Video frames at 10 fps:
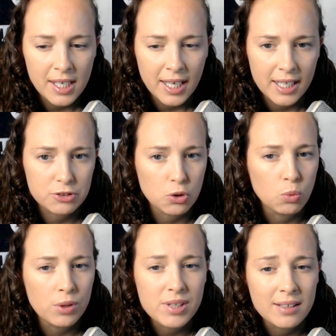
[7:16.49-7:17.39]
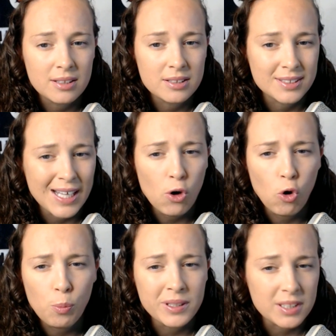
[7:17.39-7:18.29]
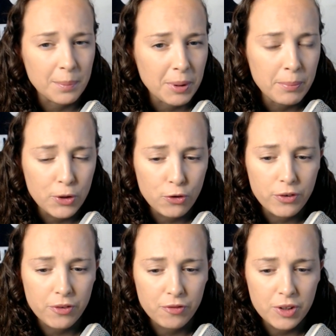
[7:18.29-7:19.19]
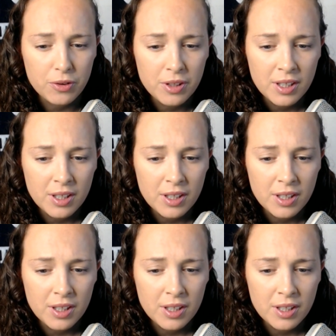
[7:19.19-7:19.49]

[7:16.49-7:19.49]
And so what that does is that opens up the middle of the field.